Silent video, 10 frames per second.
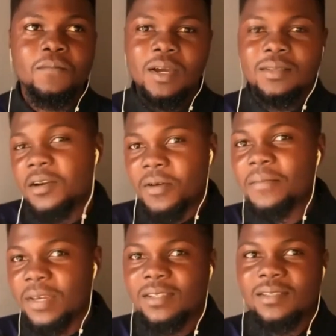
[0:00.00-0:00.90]
The
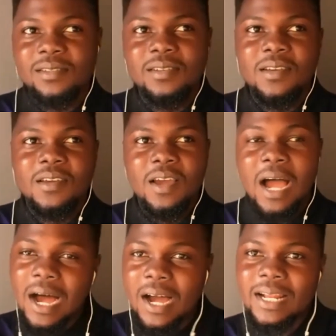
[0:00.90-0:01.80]
Grammys
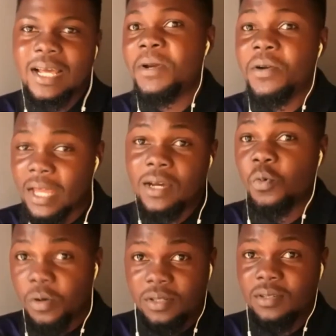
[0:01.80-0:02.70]
are an American
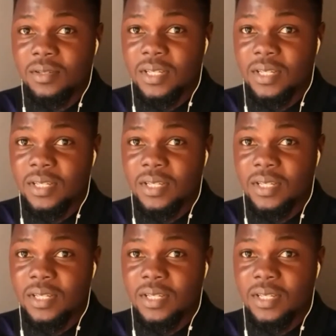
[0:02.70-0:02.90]
award.